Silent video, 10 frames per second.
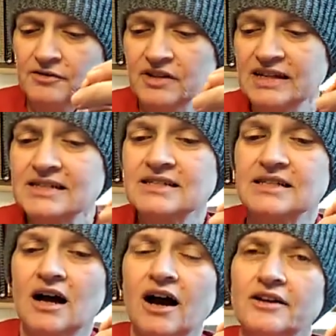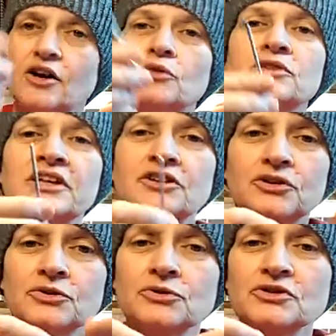This I only
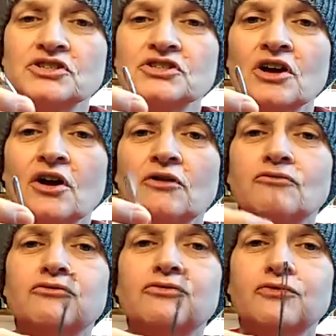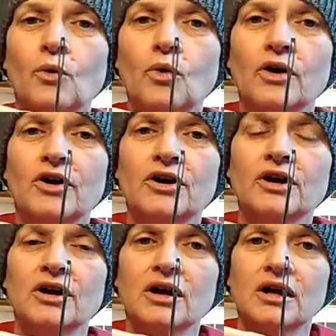use for
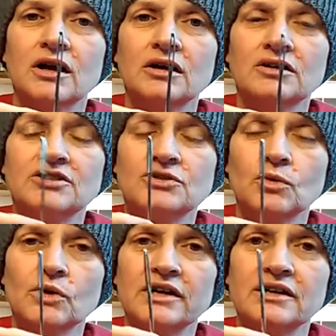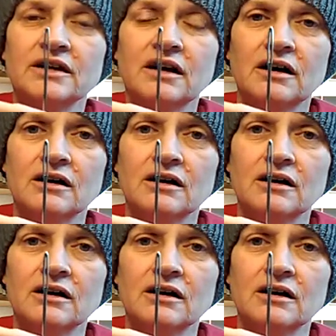doing